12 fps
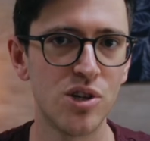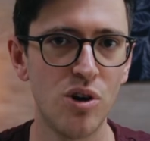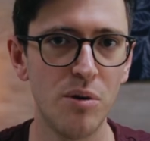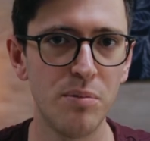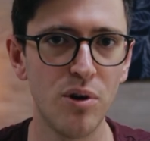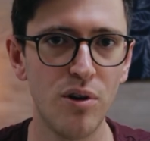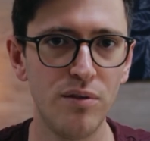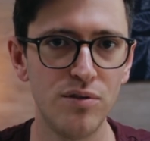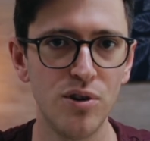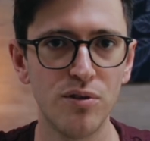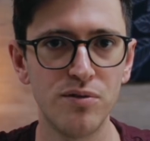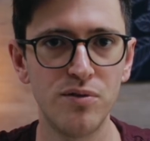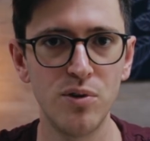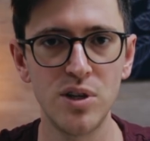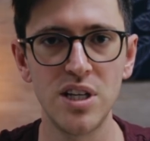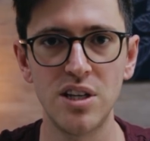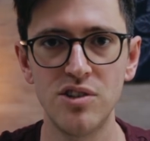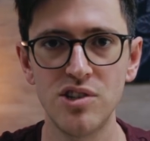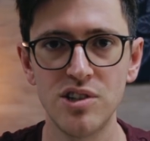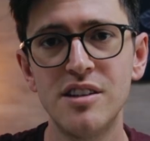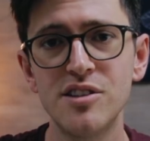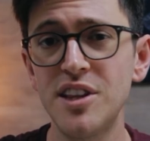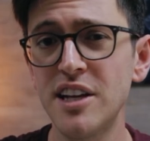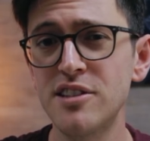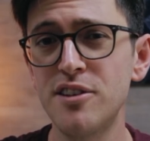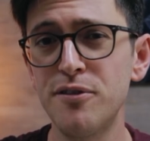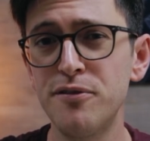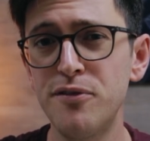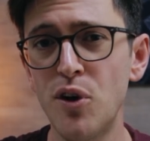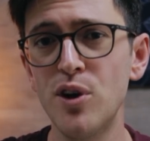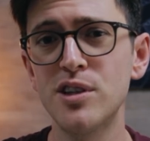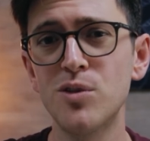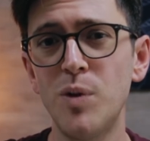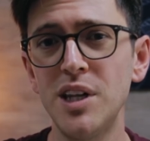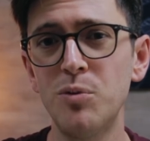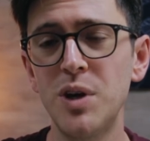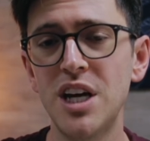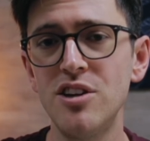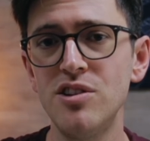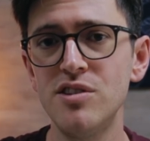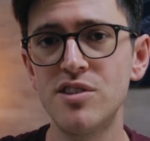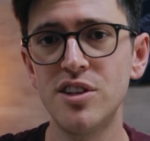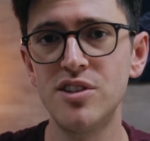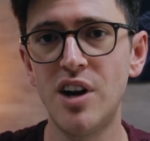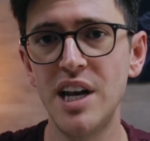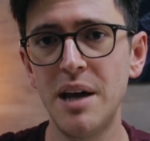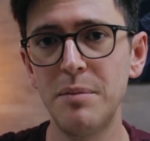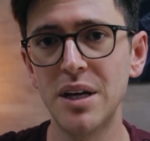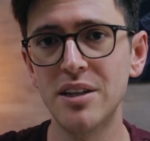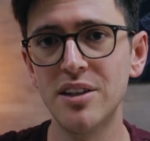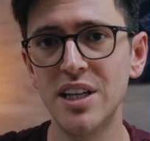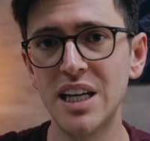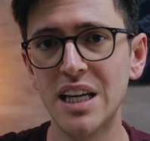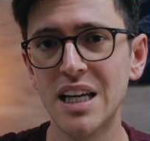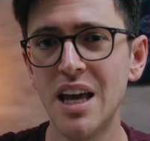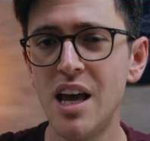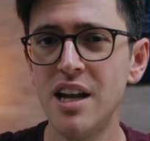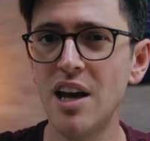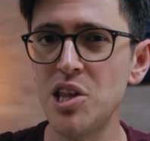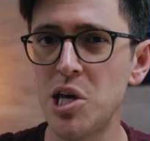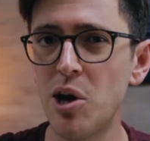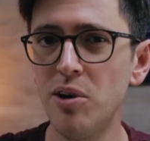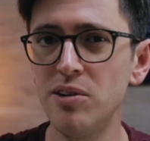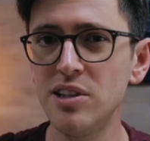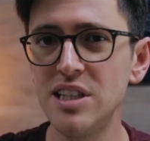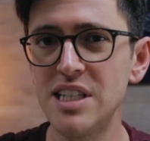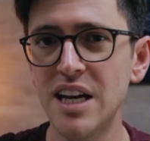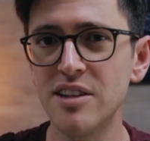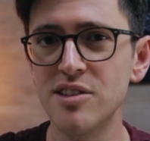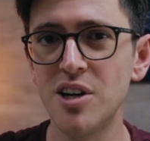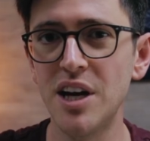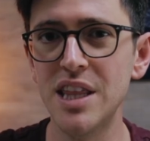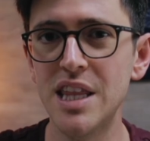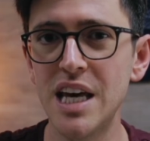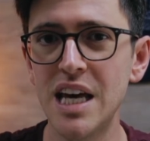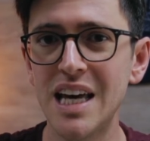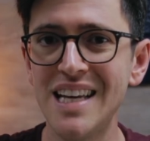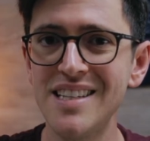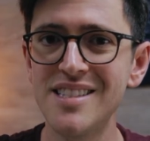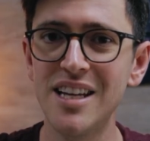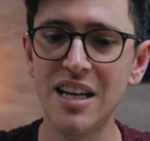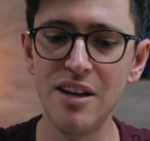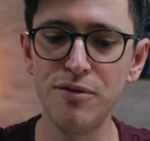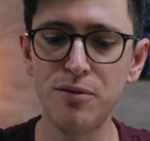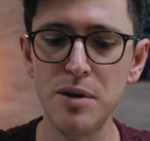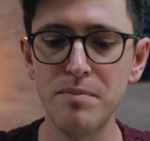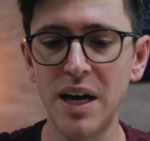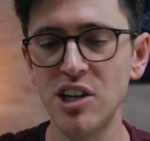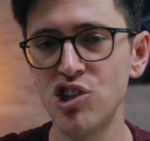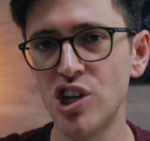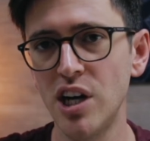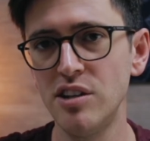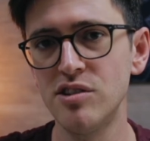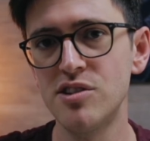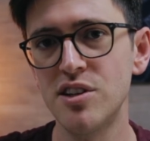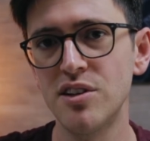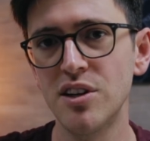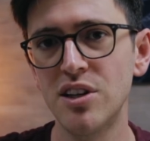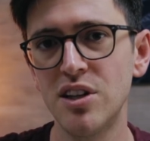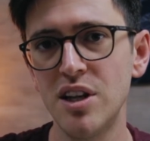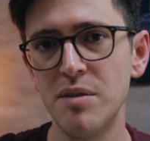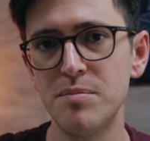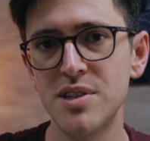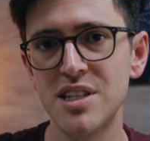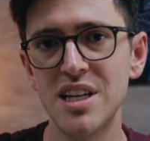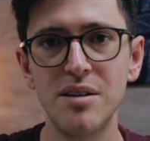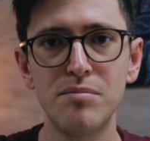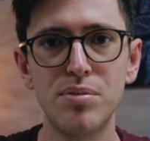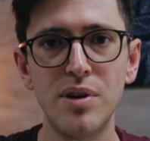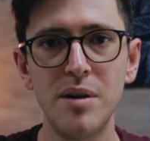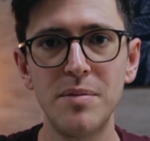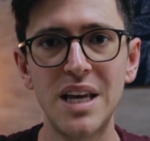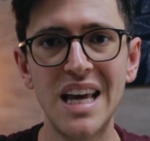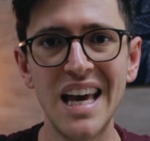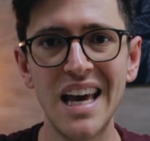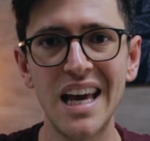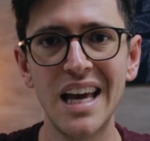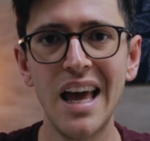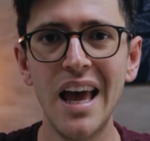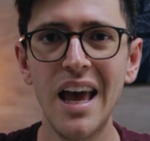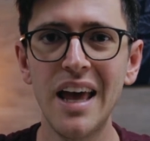top of your footage. So that's the first way that we can use the dynamic link. Now the only downside there is that if we make changes to the clips in Premiere,